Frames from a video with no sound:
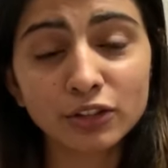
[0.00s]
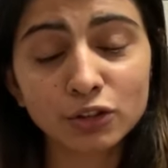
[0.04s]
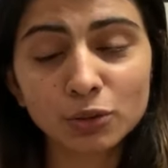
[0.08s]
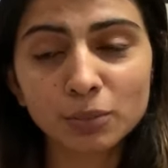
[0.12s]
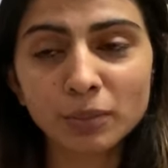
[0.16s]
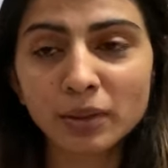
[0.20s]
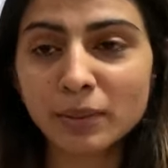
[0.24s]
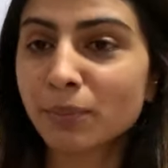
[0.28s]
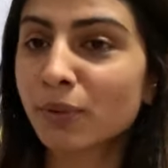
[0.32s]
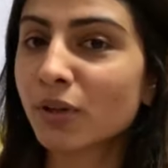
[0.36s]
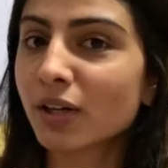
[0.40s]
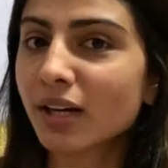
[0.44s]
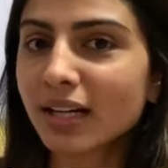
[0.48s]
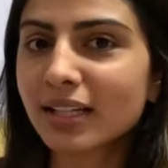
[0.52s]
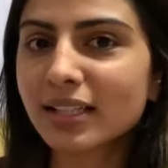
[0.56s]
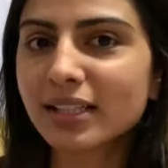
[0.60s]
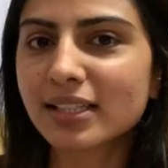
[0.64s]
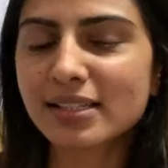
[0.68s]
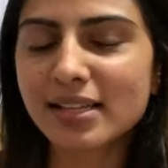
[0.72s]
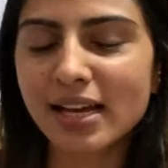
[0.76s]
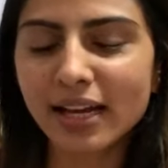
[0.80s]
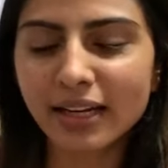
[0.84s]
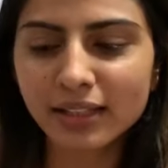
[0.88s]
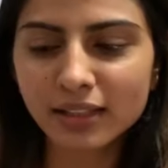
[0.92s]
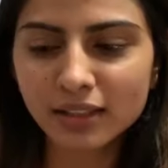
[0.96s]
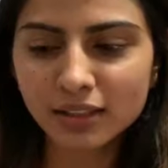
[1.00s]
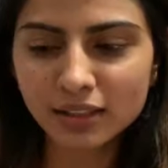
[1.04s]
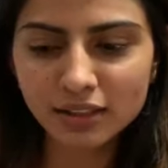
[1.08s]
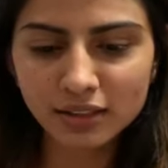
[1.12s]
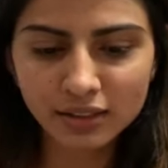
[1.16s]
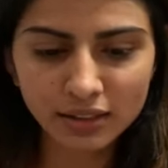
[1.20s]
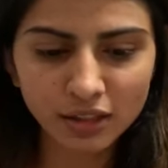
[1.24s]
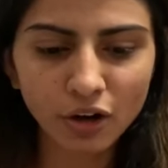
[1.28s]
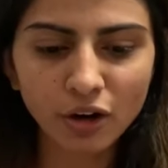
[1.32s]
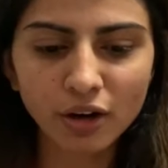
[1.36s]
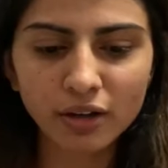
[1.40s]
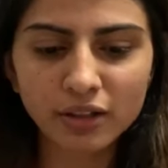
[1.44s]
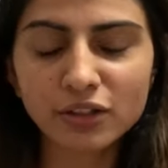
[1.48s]
tumhe product designer
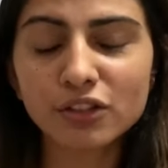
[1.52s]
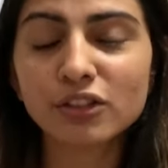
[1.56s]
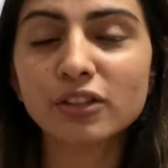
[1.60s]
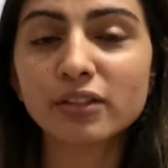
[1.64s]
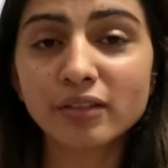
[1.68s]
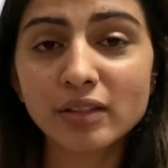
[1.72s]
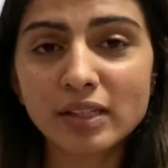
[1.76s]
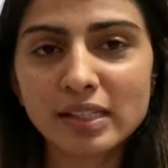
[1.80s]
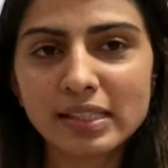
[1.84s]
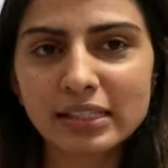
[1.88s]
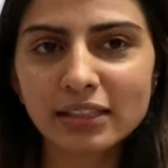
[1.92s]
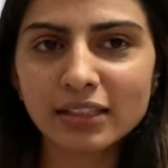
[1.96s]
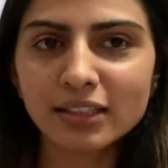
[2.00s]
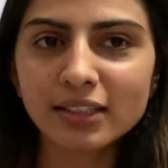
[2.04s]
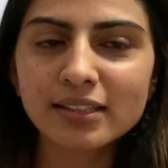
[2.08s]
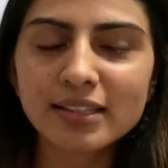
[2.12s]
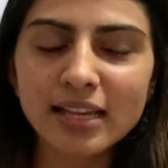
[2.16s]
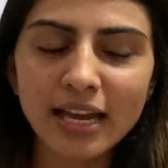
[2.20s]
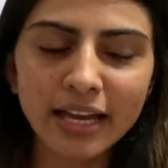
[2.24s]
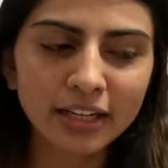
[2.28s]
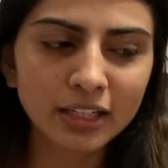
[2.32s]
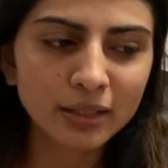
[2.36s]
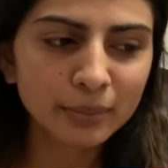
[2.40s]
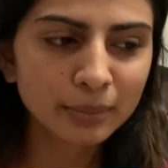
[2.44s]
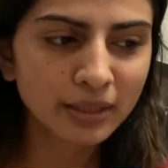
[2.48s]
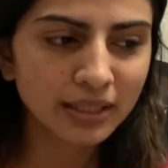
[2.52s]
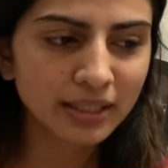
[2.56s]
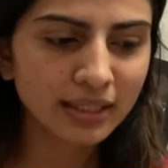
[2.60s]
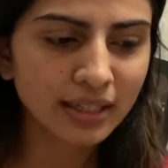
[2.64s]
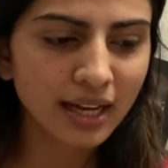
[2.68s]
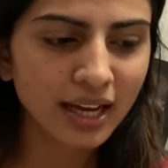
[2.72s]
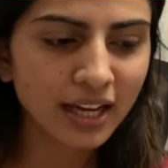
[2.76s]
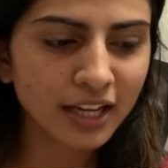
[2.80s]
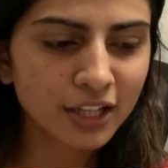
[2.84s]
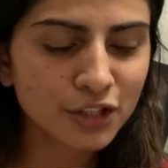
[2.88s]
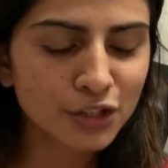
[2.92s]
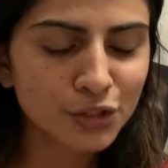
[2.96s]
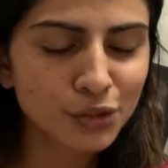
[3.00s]
or universal designer banna
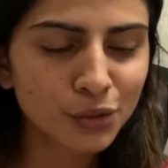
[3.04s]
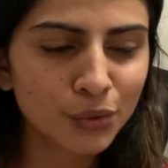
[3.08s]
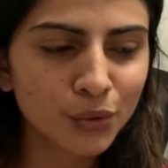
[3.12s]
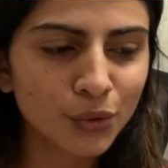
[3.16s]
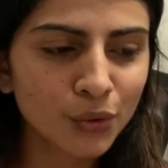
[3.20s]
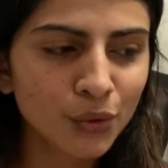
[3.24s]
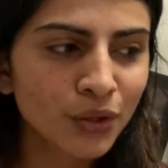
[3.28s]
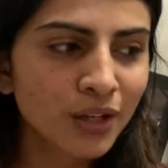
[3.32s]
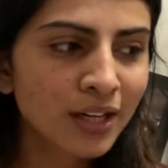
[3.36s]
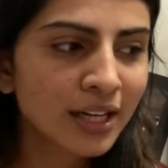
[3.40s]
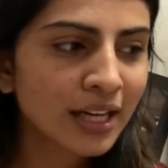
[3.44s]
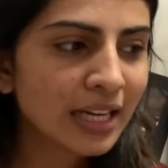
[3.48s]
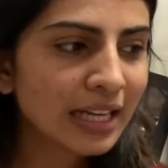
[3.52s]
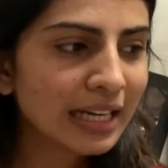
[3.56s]
hai, so